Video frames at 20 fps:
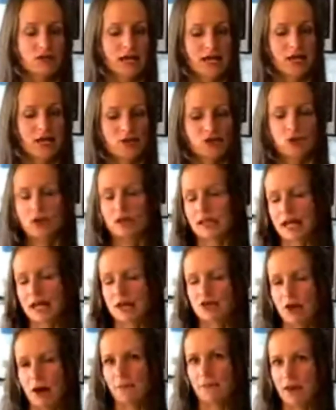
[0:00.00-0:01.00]
I guess you can
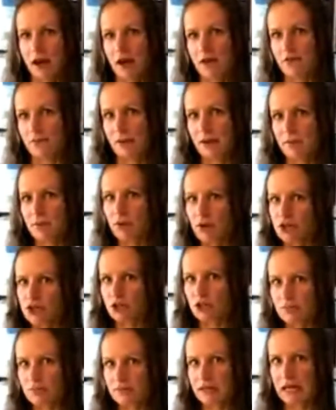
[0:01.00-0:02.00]
like drop that off on my porch
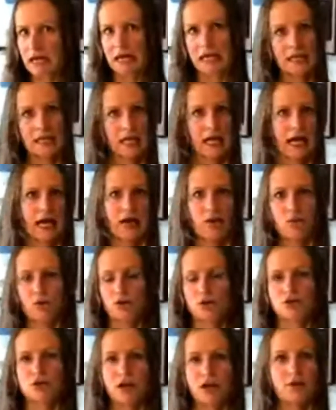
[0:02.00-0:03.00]
or something, and then I
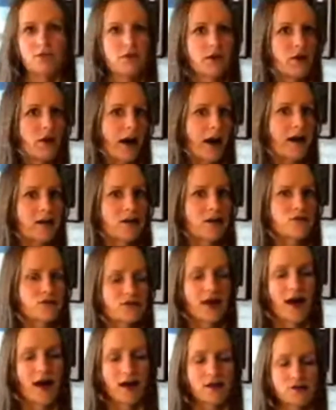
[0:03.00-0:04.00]
will try to figure out how to use that.